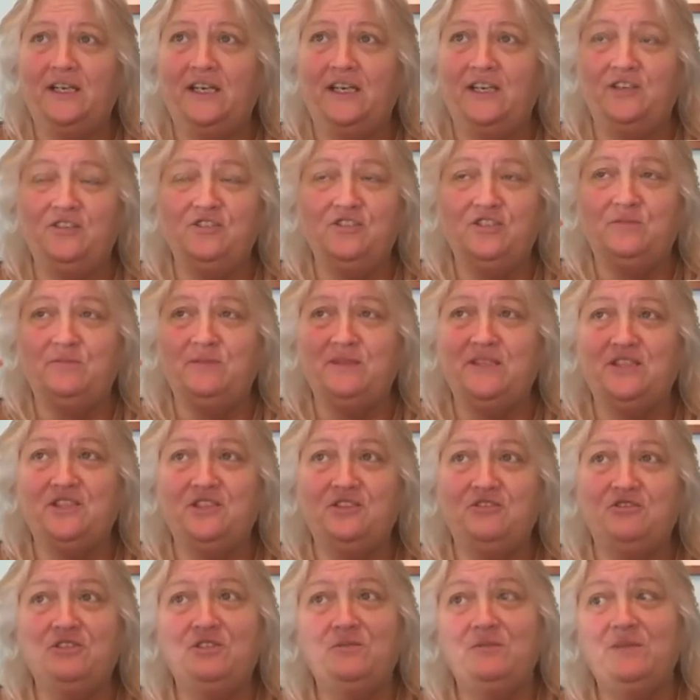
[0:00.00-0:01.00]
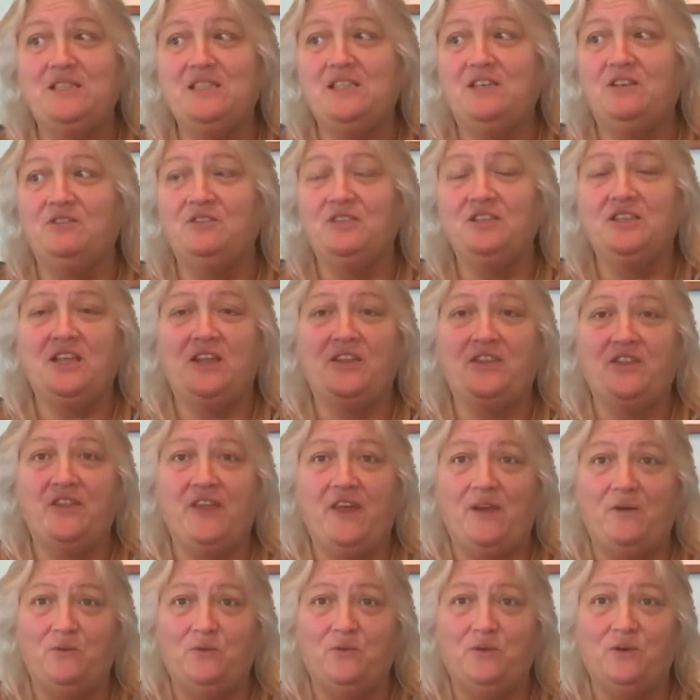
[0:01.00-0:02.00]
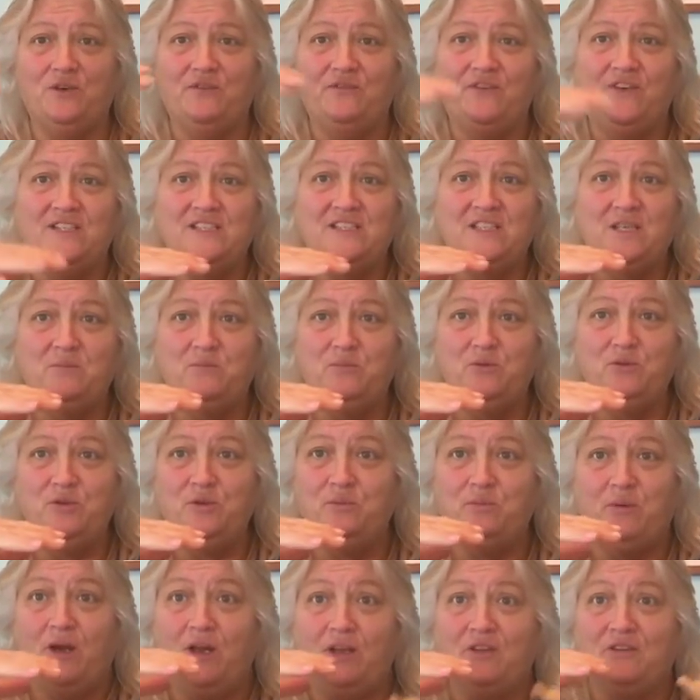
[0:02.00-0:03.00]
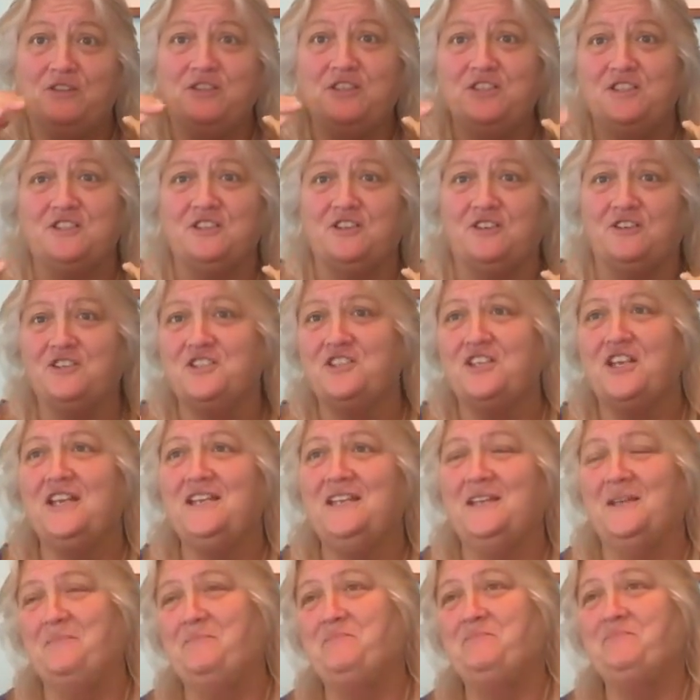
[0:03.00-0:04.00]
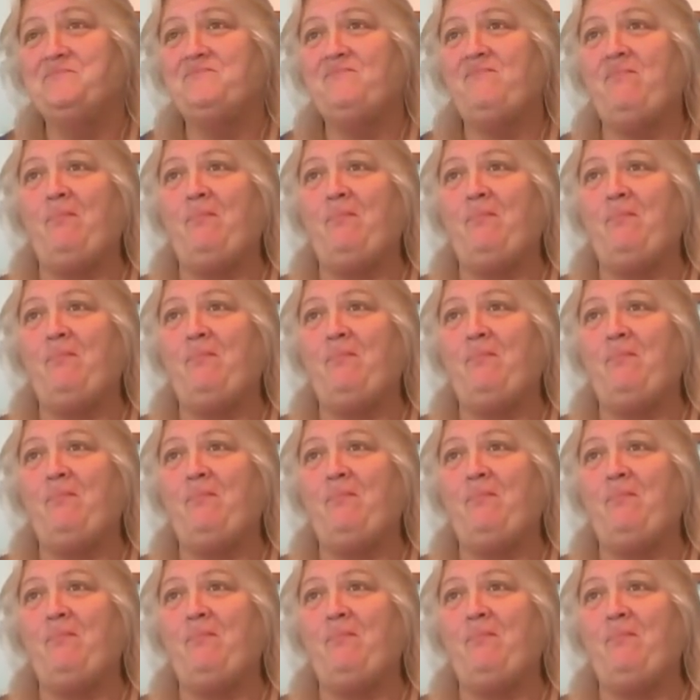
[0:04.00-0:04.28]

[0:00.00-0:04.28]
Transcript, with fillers: And it used to be, she used to be scared to death of that word. If I'd say beauty parlor, she'd start shaking.